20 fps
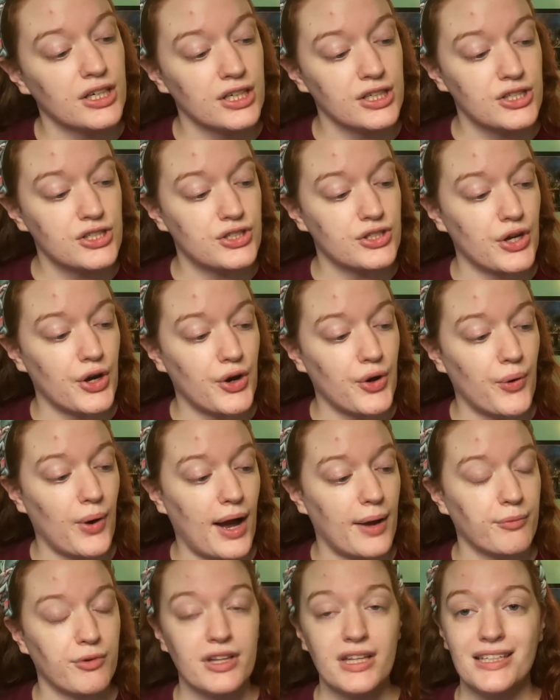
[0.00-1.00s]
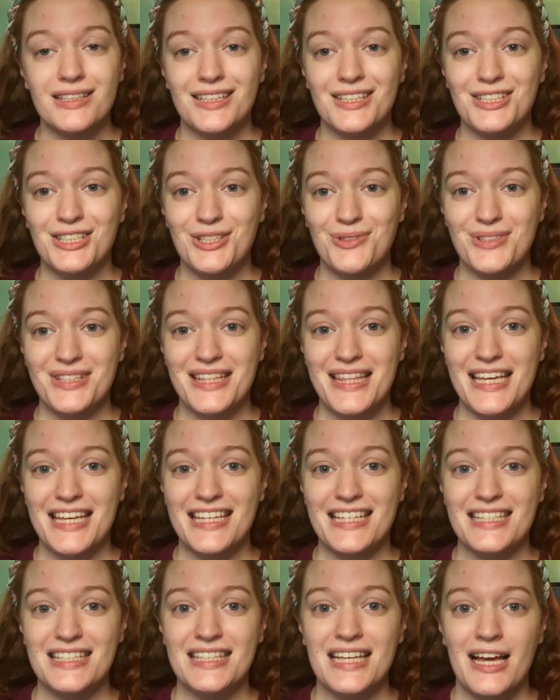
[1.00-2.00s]
So I'm really excited to use
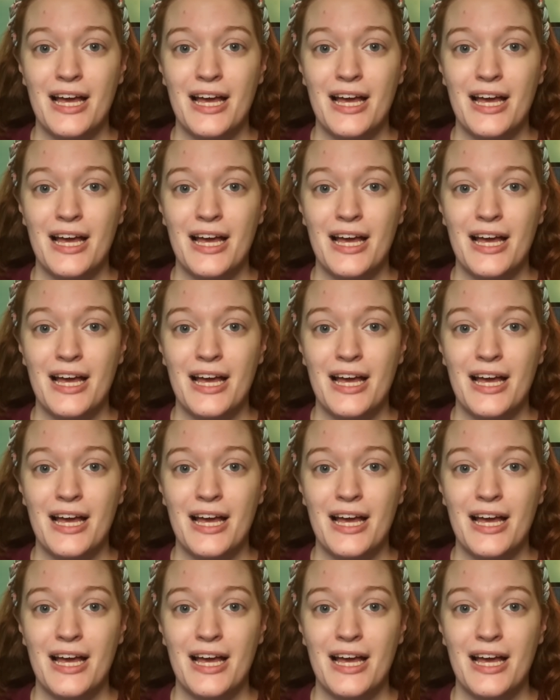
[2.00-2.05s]
these.